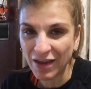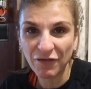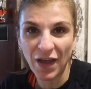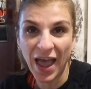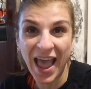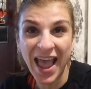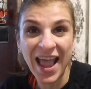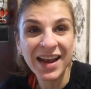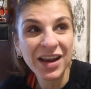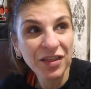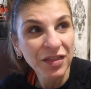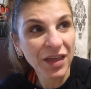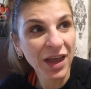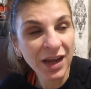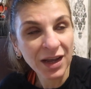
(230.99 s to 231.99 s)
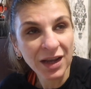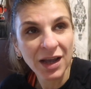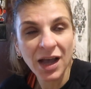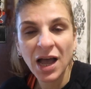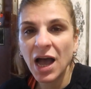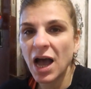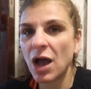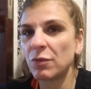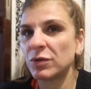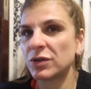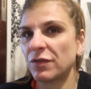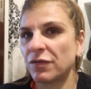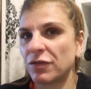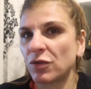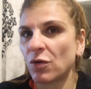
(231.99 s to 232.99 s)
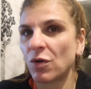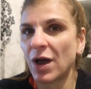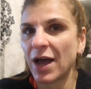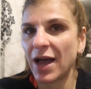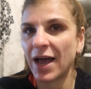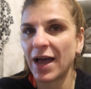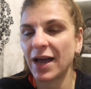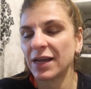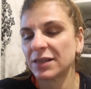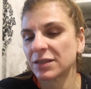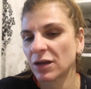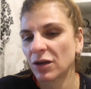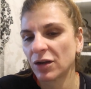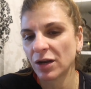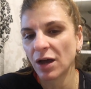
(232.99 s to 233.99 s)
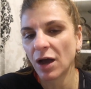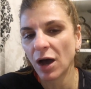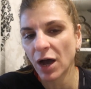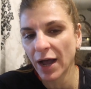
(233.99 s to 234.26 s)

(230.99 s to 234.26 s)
If anything, I would have thought I had an